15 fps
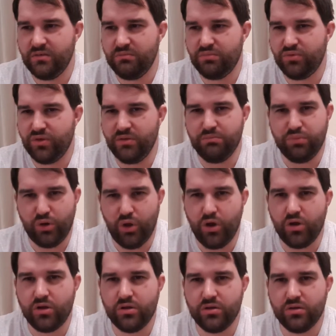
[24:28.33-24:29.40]

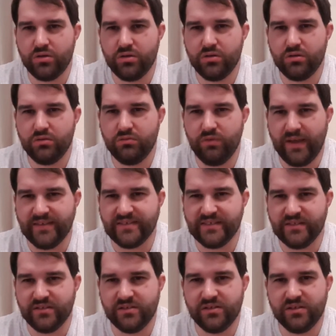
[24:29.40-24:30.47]
pre-block
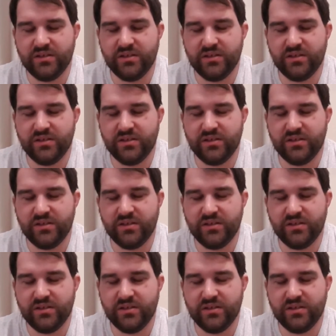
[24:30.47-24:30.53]
resin.